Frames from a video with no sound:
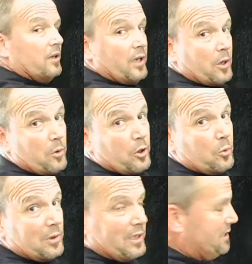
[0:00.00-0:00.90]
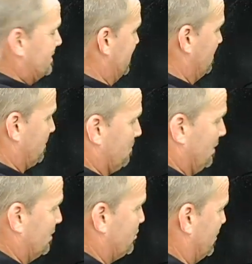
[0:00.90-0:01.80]
Now we're going to release the upper
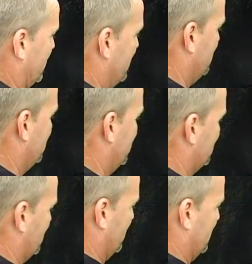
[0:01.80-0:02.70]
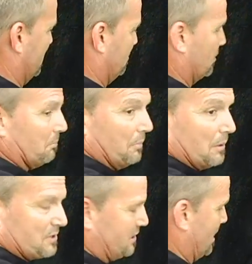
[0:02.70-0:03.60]
ball joint here because we're going to need to put a
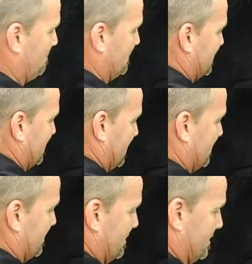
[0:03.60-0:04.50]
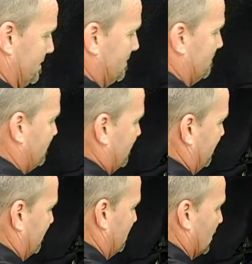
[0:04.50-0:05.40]
bump stop inside the
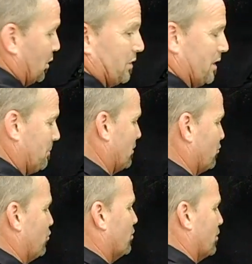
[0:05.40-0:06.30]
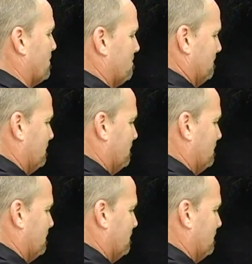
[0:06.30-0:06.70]
below the upper control arm.